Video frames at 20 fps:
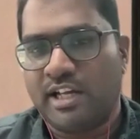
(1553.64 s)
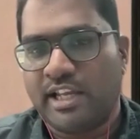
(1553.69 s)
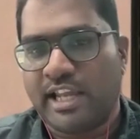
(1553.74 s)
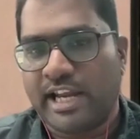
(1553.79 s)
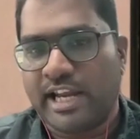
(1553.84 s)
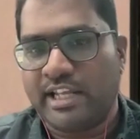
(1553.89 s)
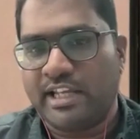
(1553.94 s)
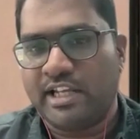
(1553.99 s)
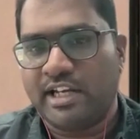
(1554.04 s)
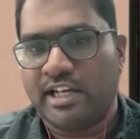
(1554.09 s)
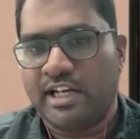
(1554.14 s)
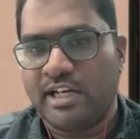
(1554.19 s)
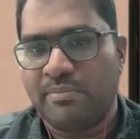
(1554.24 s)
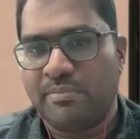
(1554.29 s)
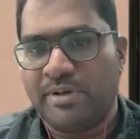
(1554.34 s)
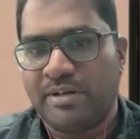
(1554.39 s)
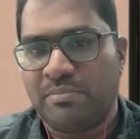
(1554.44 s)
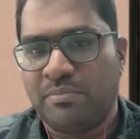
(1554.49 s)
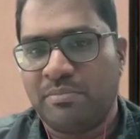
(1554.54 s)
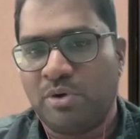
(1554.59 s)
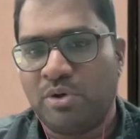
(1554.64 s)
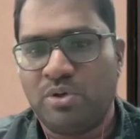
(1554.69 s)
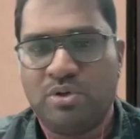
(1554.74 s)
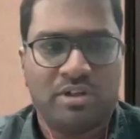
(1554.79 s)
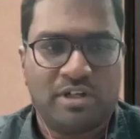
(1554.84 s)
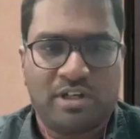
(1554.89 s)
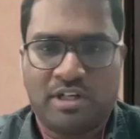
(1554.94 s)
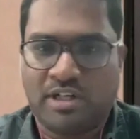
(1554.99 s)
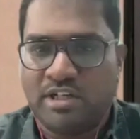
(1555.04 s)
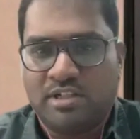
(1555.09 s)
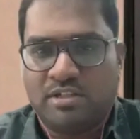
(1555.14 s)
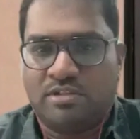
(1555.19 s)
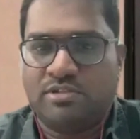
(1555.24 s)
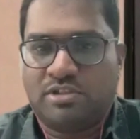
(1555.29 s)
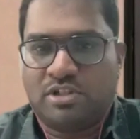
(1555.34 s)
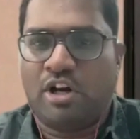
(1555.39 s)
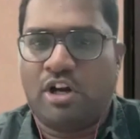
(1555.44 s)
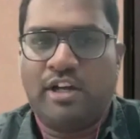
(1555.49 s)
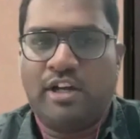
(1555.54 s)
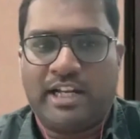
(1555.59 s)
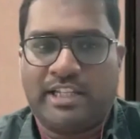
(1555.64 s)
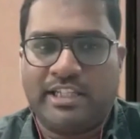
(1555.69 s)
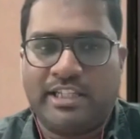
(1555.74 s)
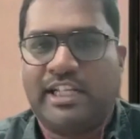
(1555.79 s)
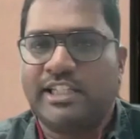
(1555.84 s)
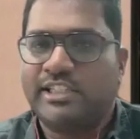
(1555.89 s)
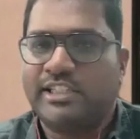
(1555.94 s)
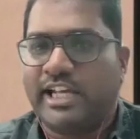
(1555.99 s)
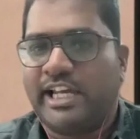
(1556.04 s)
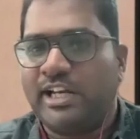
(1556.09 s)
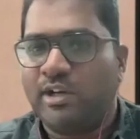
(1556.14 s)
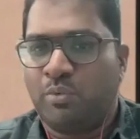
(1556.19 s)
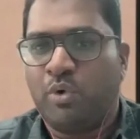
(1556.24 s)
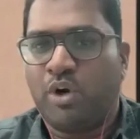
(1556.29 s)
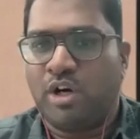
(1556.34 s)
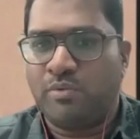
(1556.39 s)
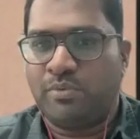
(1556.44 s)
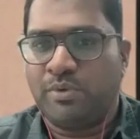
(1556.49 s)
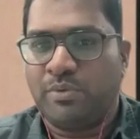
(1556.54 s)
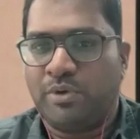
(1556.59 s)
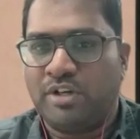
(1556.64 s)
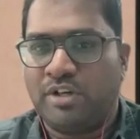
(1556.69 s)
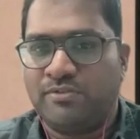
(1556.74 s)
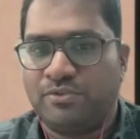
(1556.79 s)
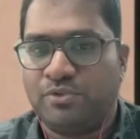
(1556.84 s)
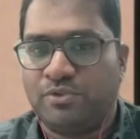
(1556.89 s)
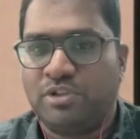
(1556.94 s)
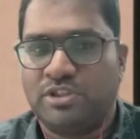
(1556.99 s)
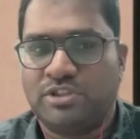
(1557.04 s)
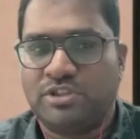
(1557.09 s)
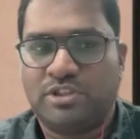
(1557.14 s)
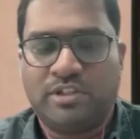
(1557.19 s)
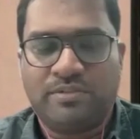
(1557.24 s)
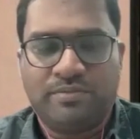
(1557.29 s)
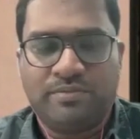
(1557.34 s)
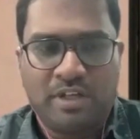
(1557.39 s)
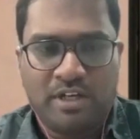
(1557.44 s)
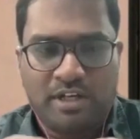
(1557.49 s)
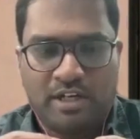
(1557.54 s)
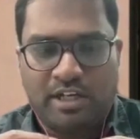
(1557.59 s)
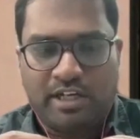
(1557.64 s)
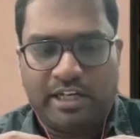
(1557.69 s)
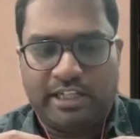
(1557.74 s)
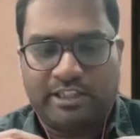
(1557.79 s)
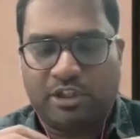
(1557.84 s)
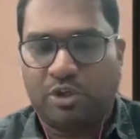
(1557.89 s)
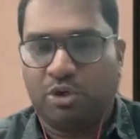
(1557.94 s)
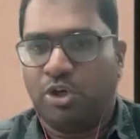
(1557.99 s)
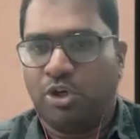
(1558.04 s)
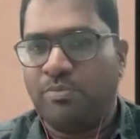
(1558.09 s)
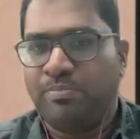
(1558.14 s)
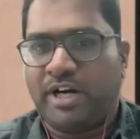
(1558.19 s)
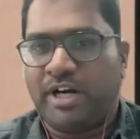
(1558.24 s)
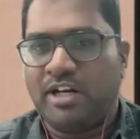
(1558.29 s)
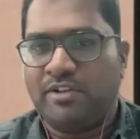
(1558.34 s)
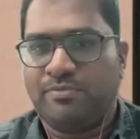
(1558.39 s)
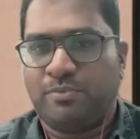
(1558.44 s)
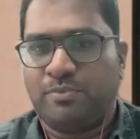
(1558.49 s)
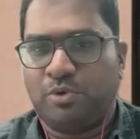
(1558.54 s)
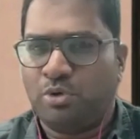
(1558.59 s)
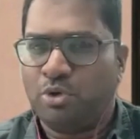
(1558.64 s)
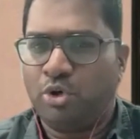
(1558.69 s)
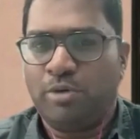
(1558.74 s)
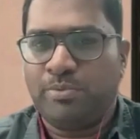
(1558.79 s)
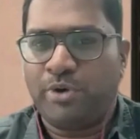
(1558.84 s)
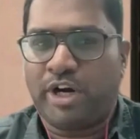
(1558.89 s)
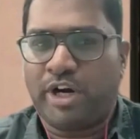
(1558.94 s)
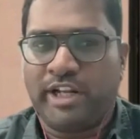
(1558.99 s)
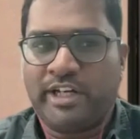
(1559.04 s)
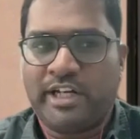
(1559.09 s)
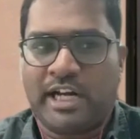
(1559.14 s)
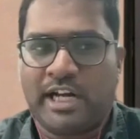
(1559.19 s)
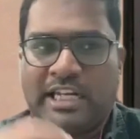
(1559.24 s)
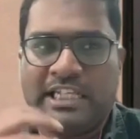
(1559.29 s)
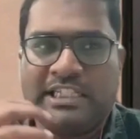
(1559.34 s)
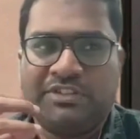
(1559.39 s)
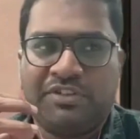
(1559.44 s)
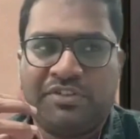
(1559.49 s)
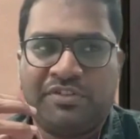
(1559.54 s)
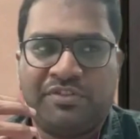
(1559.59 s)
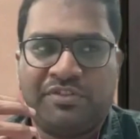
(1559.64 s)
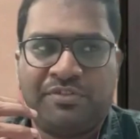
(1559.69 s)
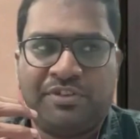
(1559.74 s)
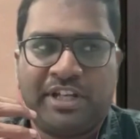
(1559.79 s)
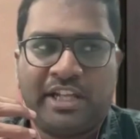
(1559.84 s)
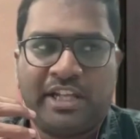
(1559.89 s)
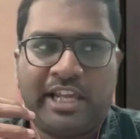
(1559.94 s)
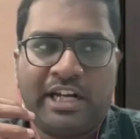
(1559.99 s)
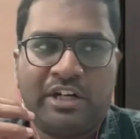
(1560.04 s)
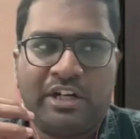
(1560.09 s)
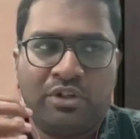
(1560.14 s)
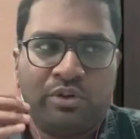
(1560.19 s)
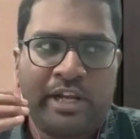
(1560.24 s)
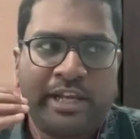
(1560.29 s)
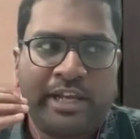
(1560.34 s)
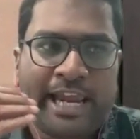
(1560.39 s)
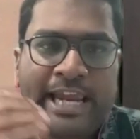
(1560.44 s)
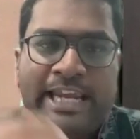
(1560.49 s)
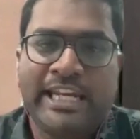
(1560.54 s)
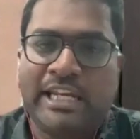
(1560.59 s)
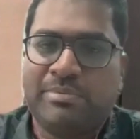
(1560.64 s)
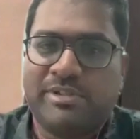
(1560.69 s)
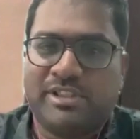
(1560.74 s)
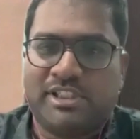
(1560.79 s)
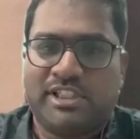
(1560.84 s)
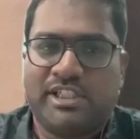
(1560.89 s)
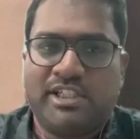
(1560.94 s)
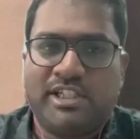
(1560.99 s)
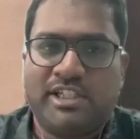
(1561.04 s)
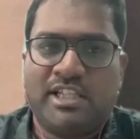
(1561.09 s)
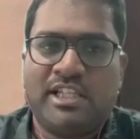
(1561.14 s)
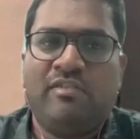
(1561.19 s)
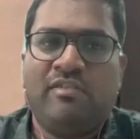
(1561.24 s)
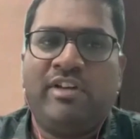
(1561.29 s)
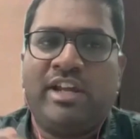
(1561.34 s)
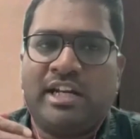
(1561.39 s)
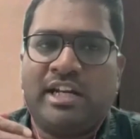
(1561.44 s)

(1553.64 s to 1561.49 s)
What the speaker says: getting a little bit more stronger. I think that's kind of what we want to focus on. Like the core product, at least if we can get it to like 80%, and then we